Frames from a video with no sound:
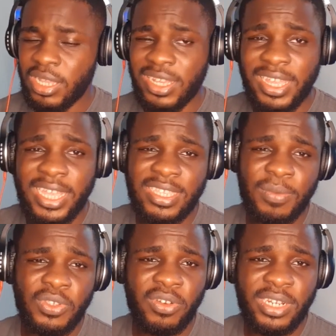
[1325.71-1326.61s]
Guys, I'm
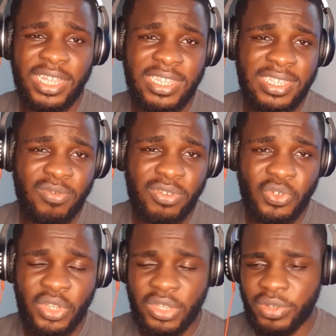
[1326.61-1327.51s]
sorry that this thing was
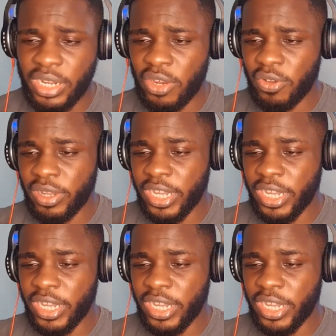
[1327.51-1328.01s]
really, really long.